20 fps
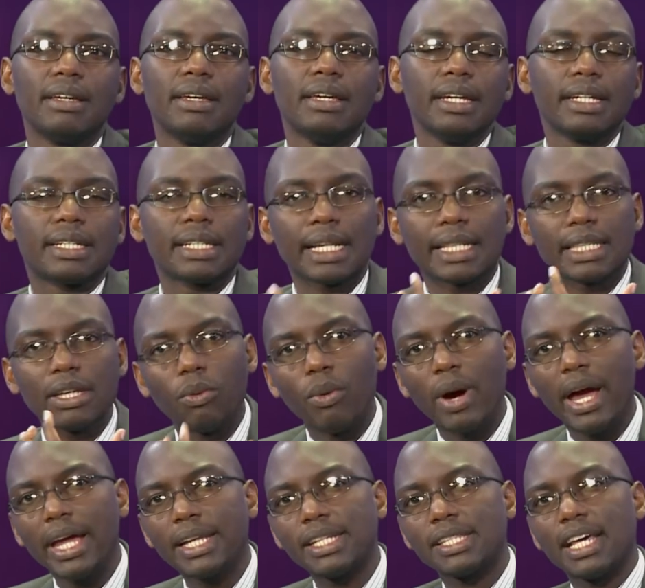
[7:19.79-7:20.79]
It is the
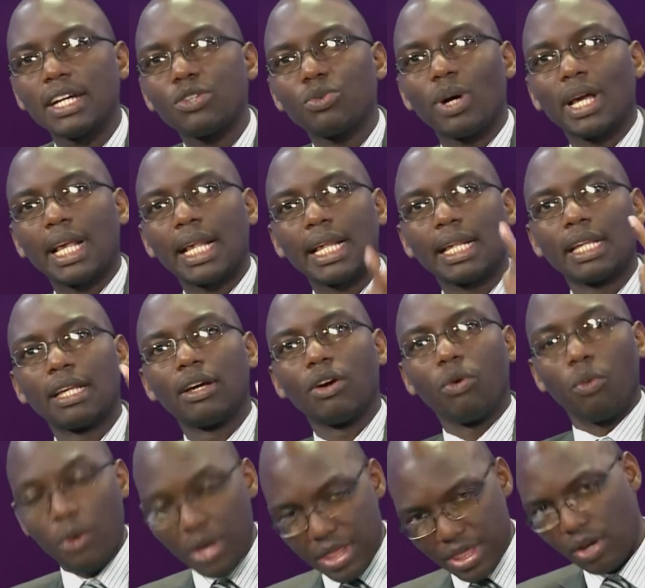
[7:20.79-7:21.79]
word that was
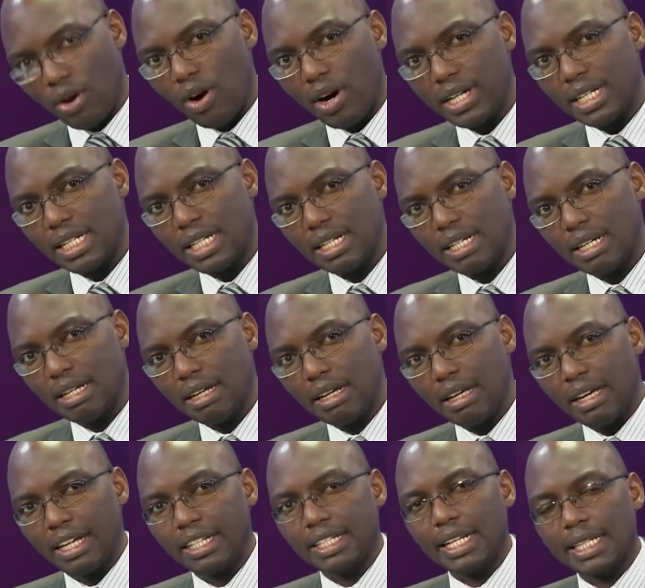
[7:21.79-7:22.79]
with God.
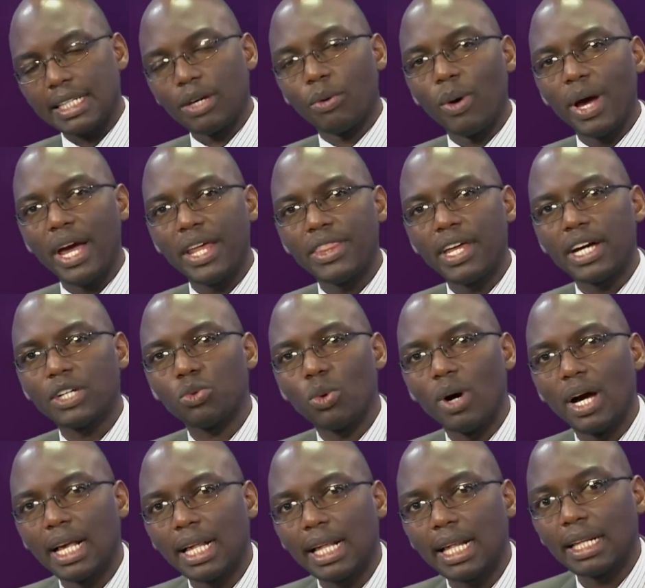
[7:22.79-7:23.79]
It is the word that
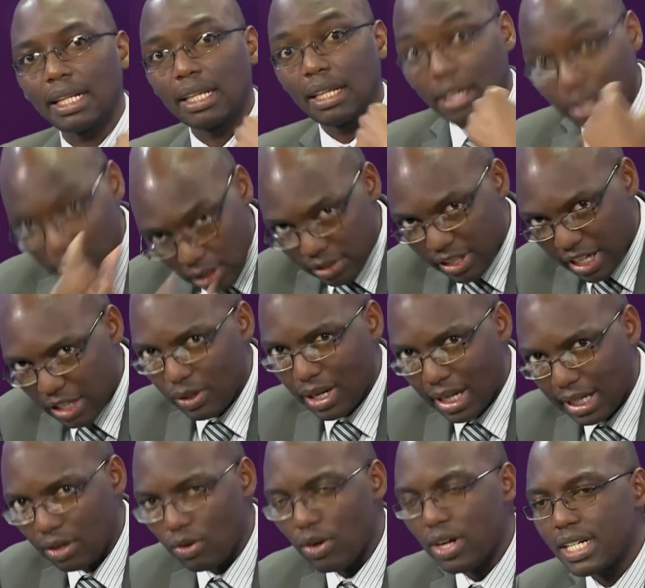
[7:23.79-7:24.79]
was
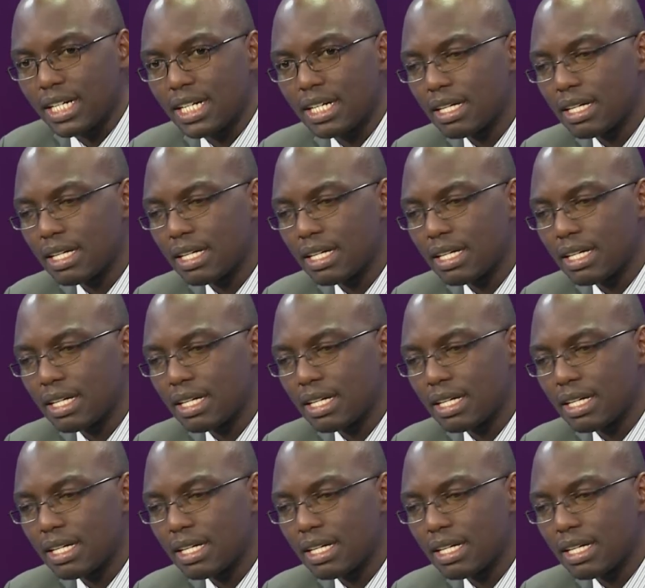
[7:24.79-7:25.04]
God.